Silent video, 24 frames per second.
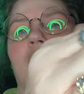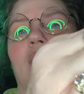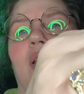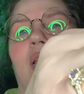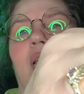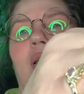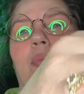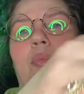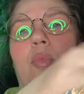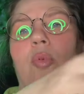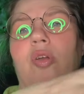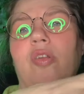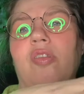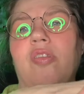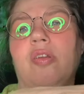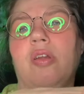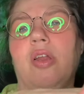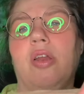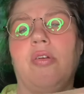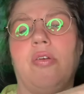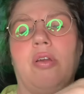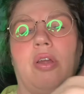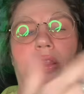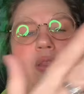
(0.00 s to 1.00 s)
not like
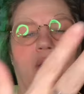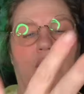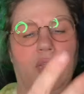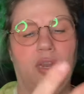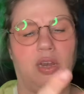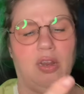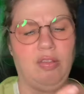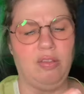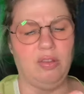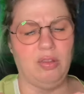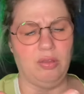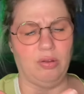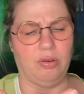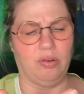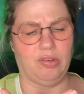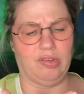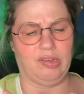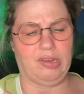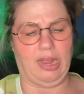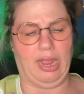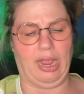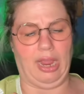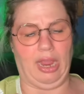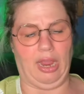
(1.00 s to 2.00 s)
moissanite or anything. It is a little
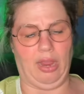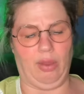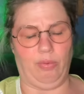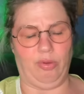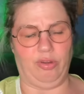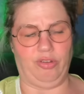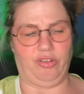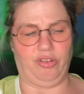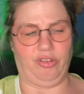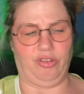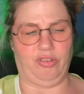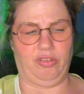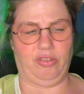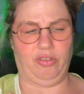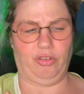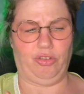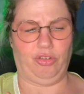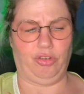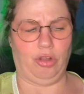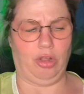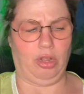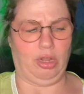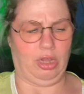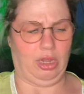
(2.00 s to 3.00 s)
tight, which is
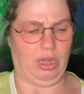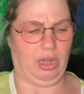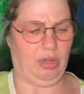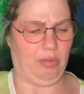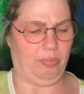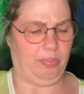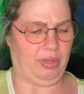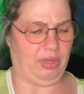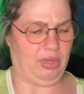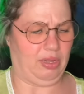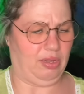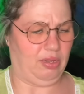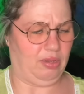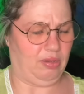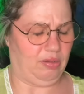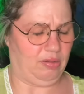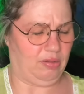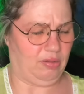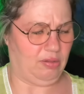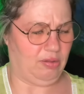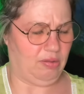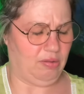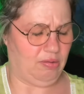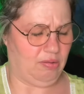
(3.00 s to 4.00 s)
shocking
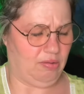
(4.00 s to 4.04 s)
because